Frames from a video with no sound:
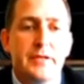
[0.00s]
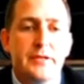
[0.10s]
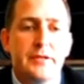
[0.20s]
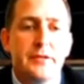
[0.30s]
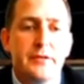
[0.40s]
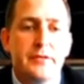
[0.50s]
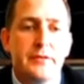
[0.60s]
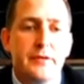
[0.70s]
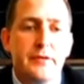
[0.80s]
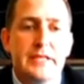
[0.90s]
to
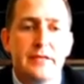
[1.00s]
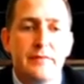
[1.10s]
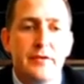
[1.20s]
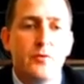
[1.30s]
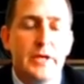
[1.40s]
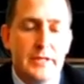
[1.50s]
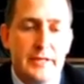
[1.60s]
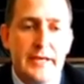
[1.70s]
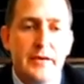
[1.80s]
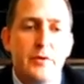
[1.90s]
the rest of the world.
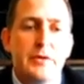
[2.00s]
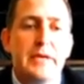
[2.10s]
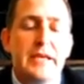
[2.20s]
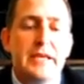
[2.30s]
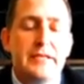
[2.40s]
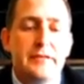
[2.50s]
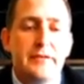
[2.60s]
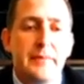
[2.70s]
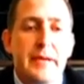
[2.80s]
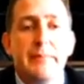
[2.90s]
Now what we need to
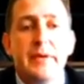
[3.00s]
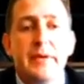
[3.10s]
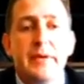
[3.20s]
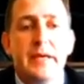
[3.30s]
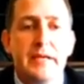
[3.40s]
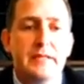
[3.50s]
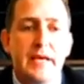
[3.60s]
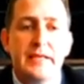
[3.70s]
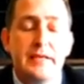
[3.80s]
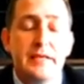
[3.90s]
remember is that an
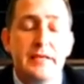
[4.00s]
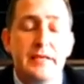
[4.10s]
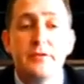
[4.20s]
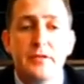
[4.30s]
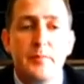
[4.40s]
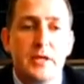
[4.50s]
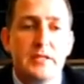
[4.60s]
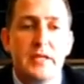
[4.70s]
insurance policy